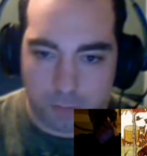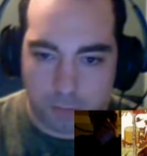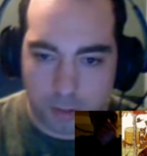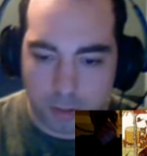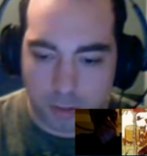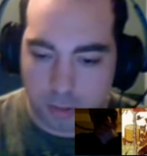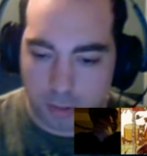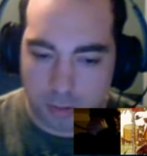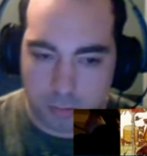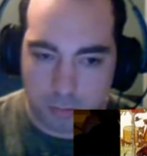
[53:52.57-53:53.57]
Actually,
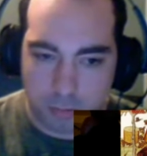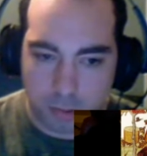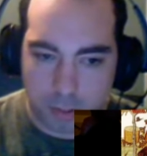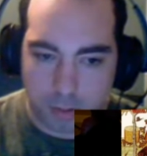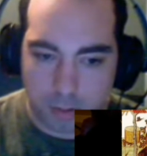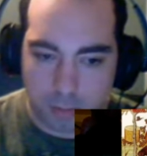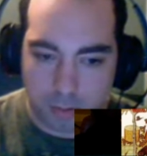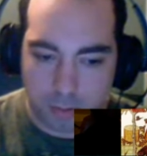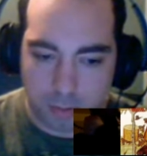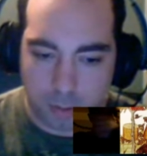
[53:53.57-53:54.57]
shit, I think, yeah.